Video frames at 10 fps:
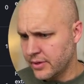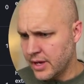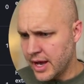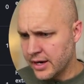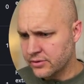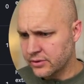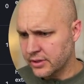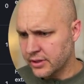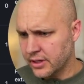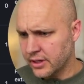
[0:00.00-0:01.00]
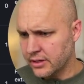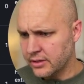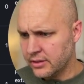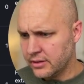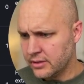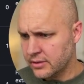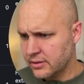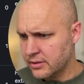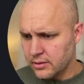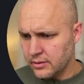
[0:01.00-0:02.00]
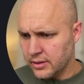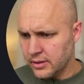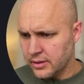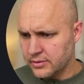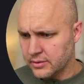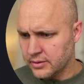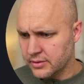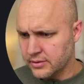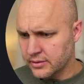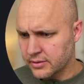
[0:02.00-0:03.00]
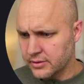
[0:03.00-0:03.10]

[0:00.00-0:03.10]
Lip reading: actor again. All right, so let's look at